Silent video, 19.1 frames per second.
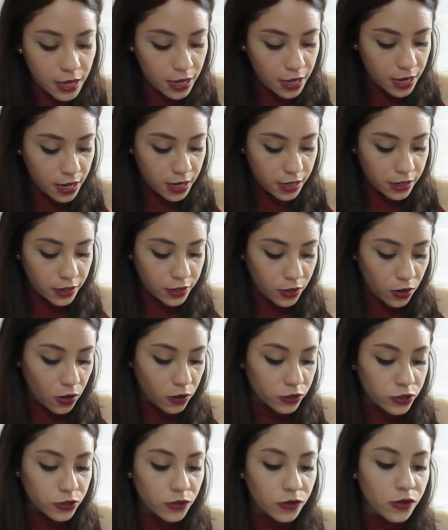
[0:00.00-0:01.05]
And I
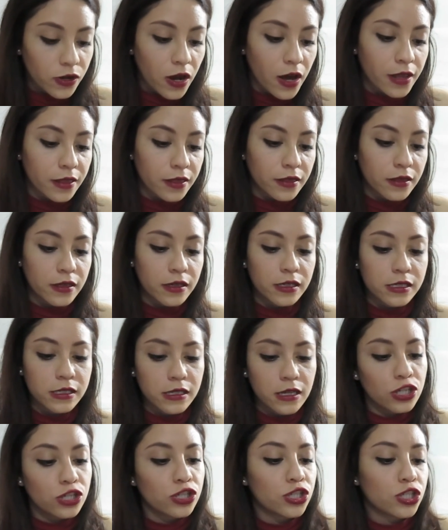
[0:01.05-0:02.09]
also got
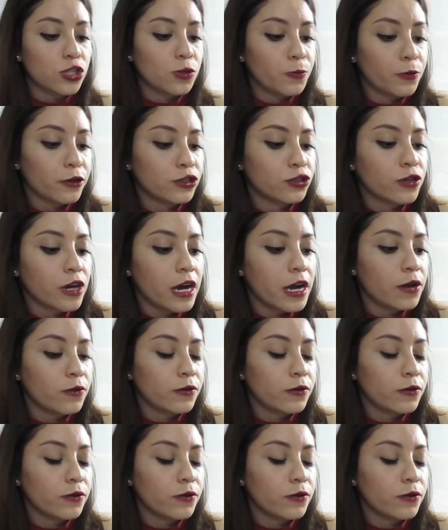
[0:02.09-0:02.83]
this super dry,